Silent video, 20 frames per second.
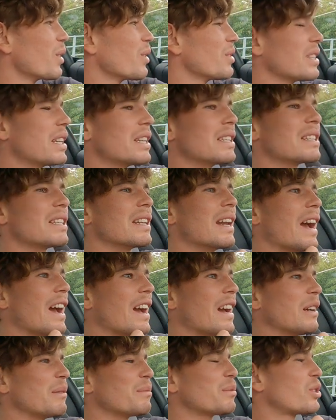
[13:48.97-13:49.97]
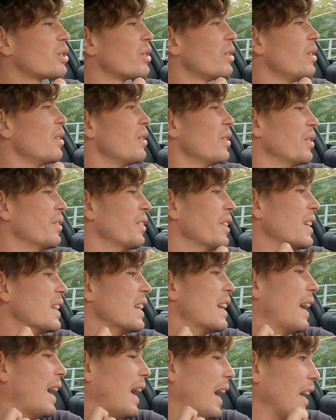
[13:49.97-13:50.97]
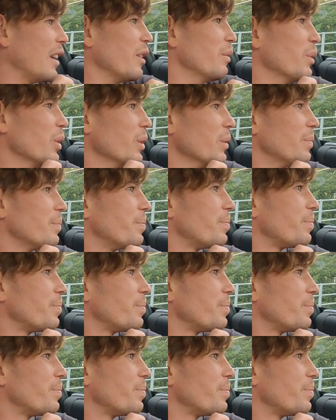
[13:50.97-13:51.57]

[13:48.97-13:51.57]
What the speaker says: because it is an absolute animal.